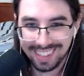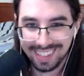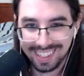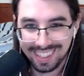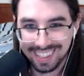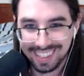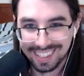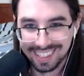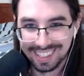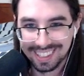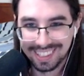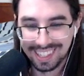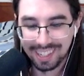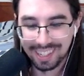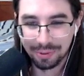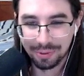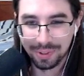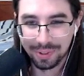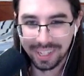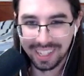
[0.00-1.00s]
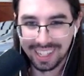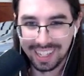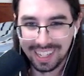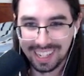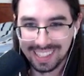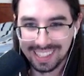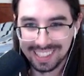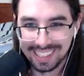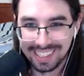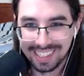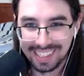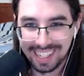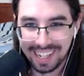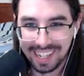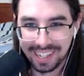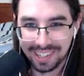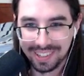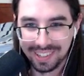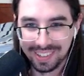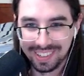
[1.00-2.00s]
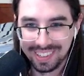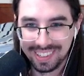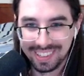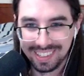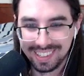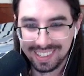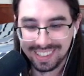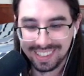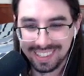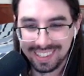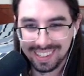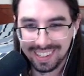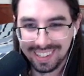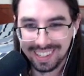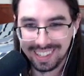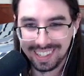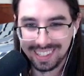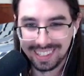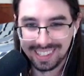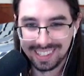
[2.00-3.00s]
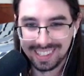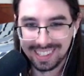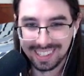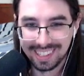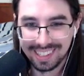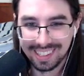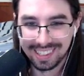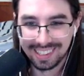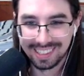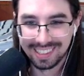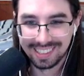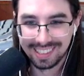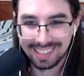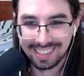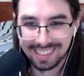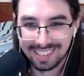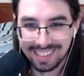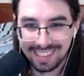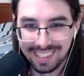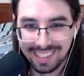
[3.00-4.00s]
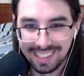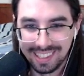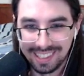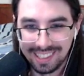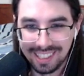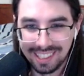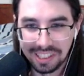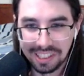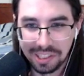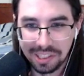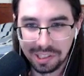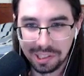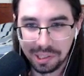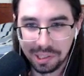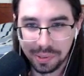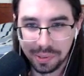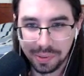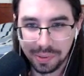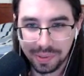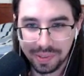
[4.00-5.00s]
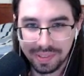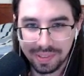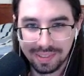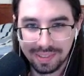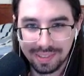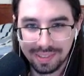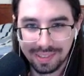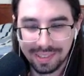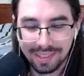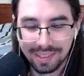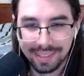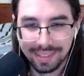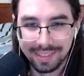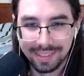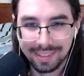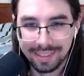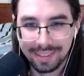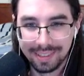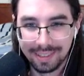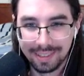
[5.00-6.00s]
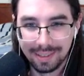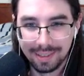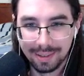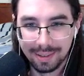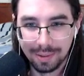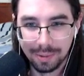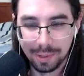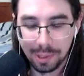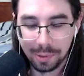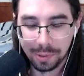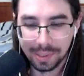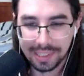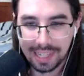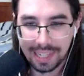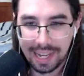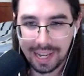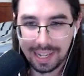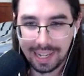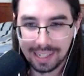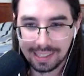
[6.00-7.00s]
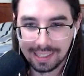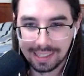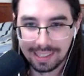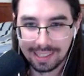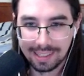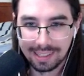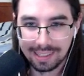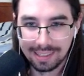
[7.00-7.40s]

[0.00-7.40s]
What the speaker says: Looks like realizing now that it didn't do what it was asked.